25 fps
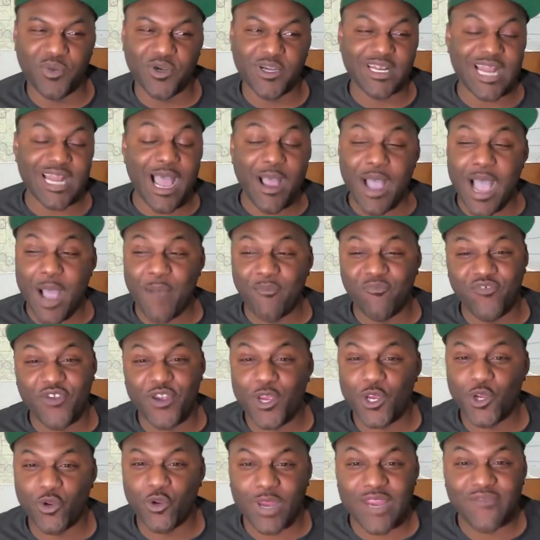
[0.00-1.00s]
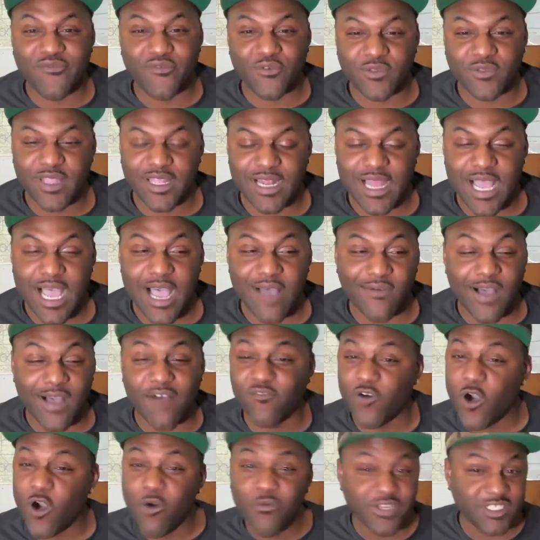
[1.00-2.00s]
I'm very grateful that I've
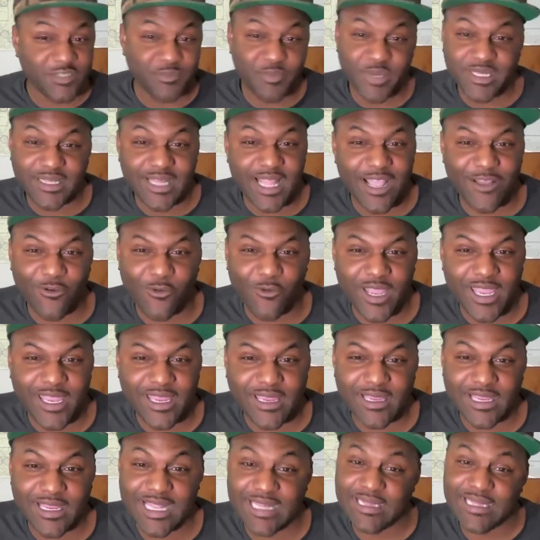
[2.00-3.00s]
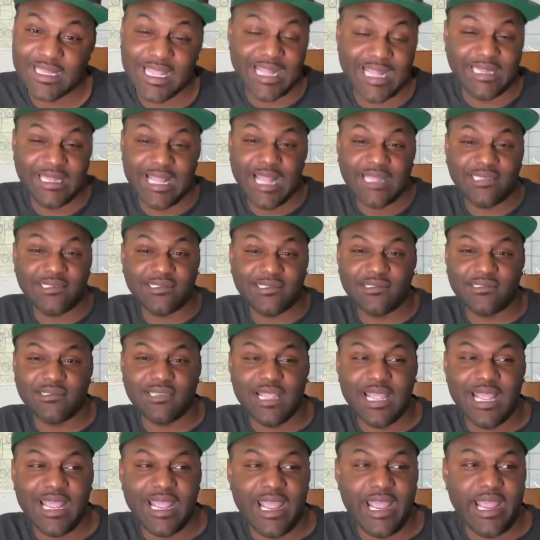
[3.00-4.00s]
always been that way. And
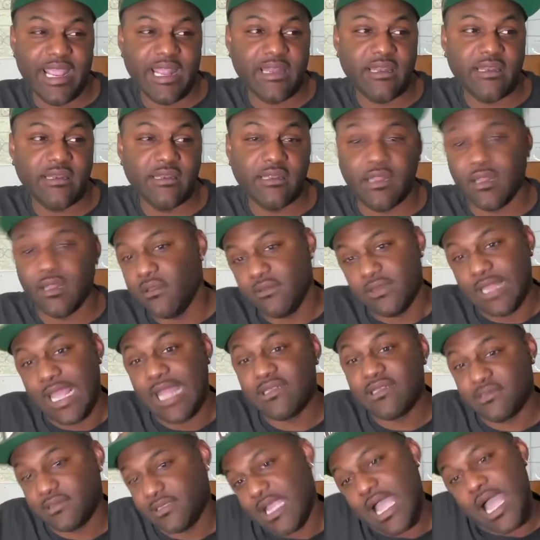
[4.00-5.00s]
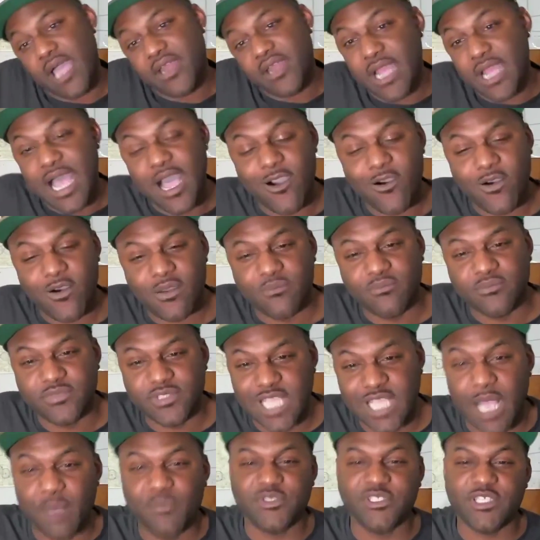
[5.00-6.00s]
that's kind of how
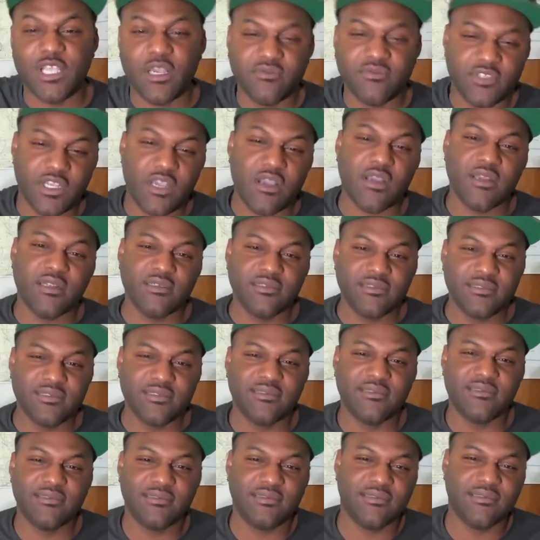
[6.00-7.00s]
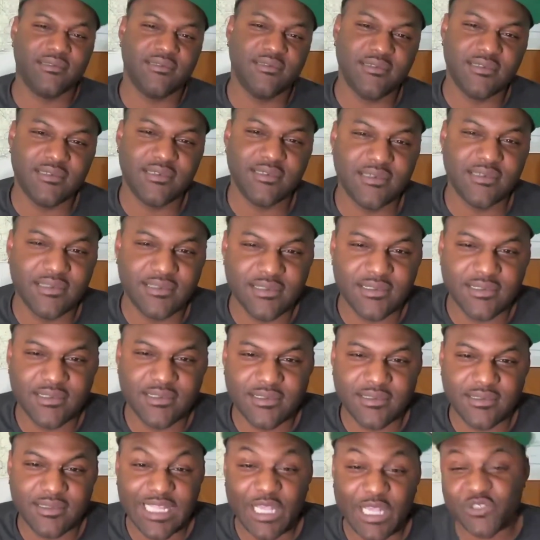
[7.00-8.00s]
I'm self-taught.
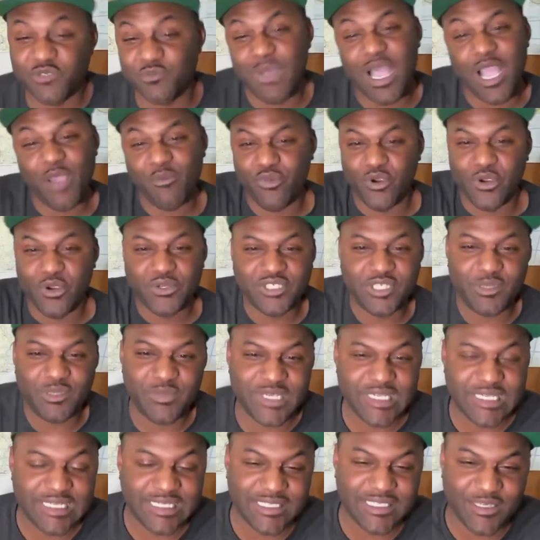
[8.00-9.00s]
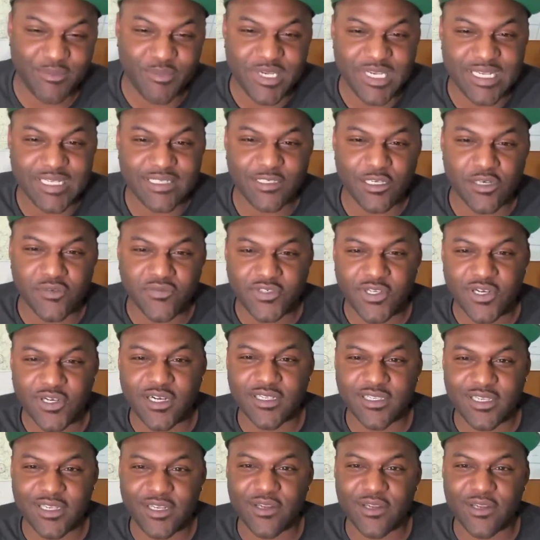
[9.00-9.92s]
That was my approach to being self-taught,